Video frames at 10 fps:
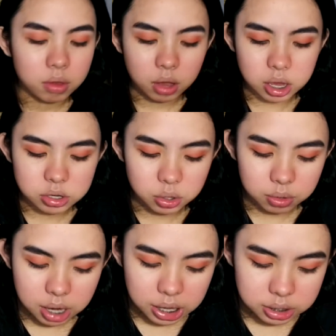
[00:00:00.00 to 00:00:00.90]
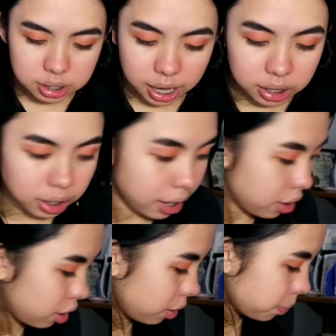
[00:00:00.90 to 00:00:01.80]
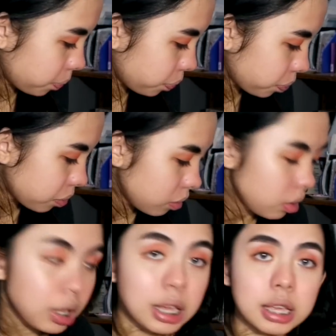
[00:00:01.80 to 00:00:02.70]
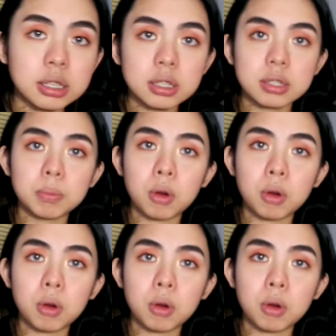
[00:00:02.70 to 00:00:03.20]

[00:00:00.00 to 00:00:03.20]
Okay, so next highlighter is